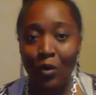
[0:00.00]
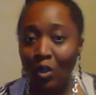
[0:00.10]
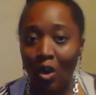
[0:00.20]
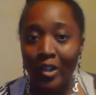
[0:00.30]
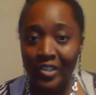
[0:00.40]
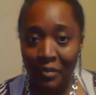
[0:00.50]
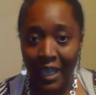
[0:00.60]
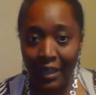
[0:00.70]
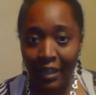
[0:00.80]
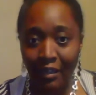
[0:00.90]
phone calls I'm
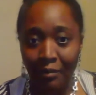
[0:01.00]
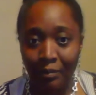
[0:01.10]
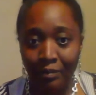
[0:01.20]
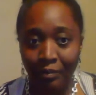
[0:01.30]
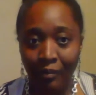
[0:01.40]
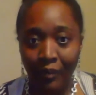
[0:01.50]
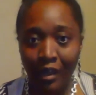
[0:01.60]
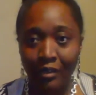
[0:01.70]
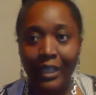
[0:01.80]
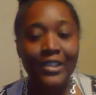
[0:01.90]
getting
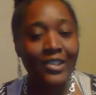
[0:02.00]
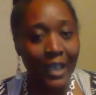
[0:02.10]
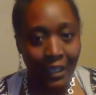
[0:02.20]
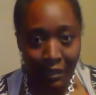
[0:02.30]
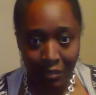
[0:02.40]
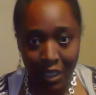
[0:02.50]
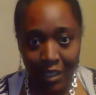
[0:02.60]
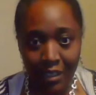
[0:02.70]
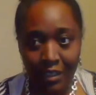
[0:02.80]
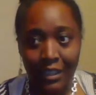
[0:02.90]
is telling
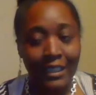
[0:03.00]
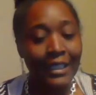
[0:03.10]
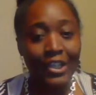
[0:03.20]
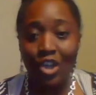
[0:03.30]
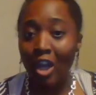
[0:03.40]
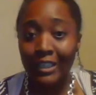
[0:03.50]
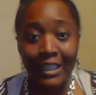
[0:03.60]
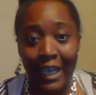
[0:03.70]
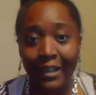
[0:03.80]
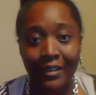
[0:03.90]
me that y'all
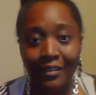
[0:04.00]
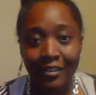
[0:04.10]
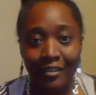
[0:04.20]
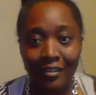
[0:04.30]
didn't get it.